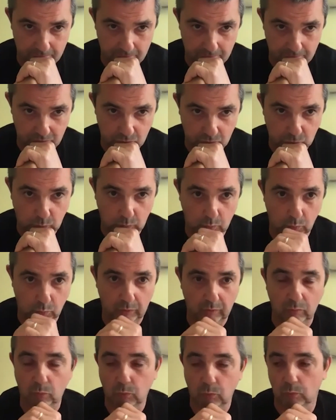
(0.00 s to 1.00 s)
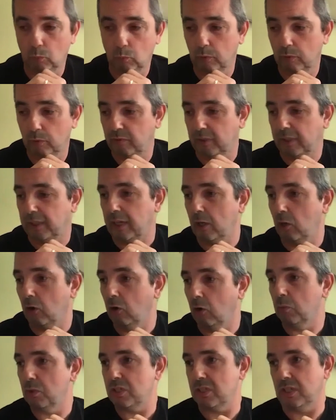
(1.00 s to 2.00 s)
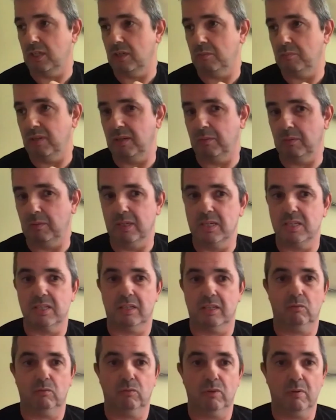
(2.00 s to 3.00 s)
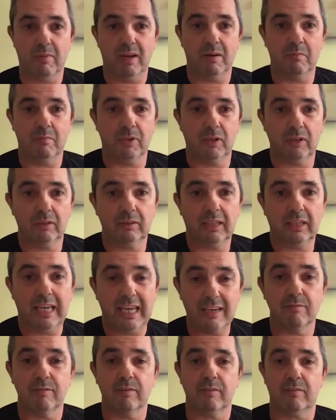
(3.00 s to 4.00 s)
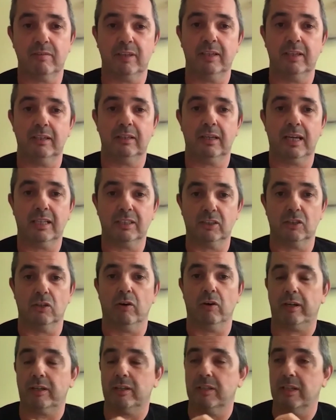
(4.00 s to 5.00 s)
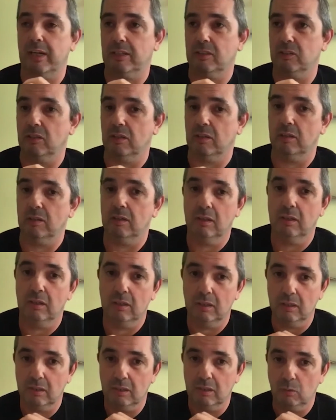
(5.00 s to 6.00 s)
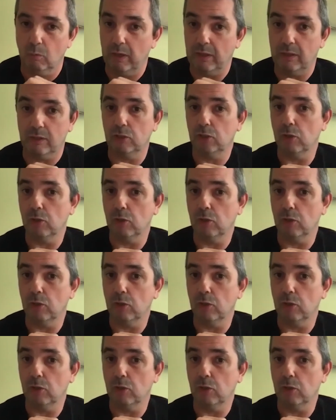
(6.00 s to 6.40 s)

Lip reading: one thing I always say to people is that, remember, everything has an architecture, whether you